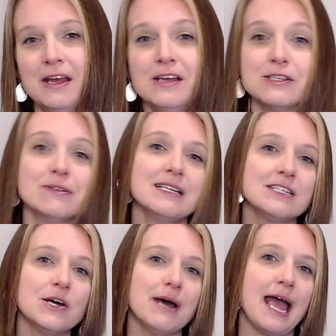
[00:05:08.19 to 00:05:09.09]
So let's
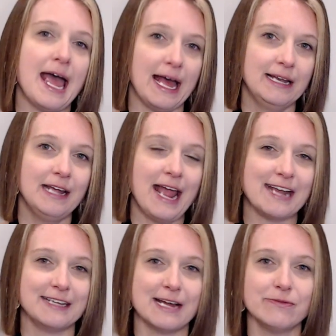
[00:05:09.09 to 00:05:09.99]
go ahead and
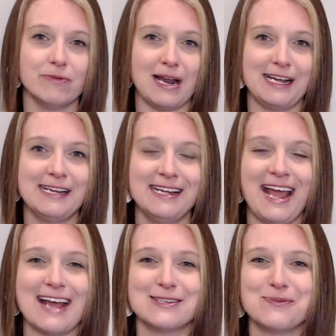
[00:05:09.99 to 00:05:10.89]
get ready
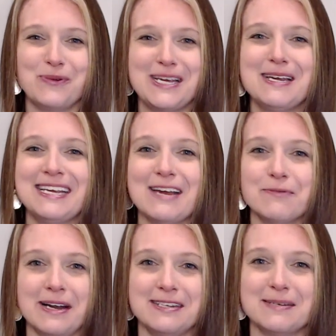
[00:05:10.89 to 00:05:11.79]
as we get
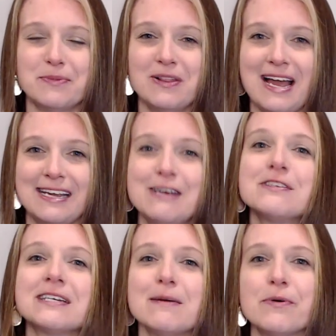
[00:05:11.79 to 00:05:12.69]
ready to play. Here's a
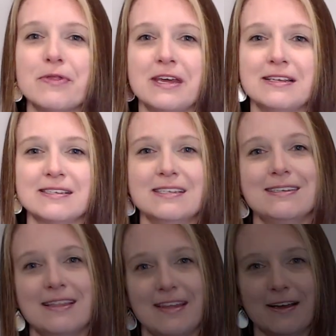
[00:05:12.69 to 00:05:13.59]
couple things to
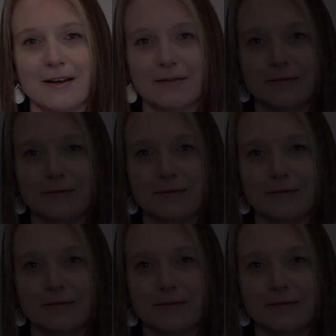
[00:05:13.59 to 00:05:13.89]
think of.